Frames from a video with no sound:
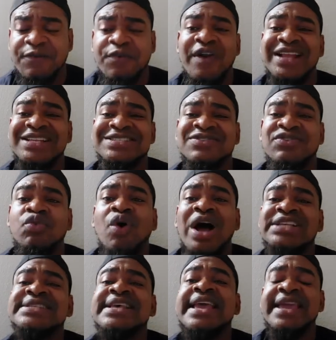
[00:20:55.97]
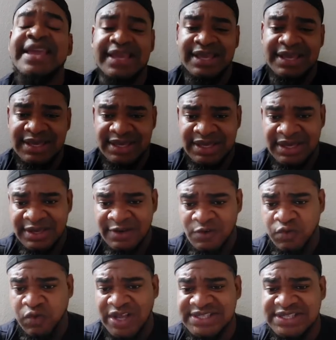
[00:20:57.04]
French, what's the
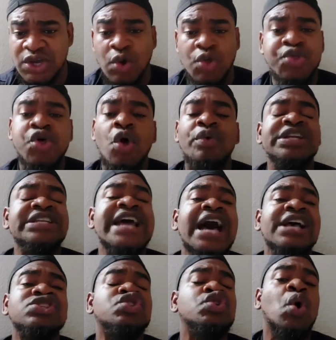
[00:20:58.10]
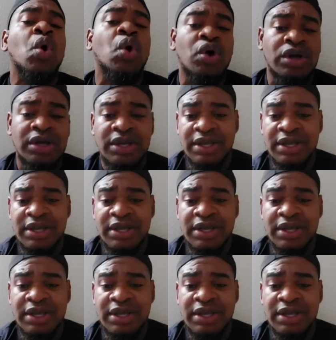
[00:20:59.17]
Authoritation.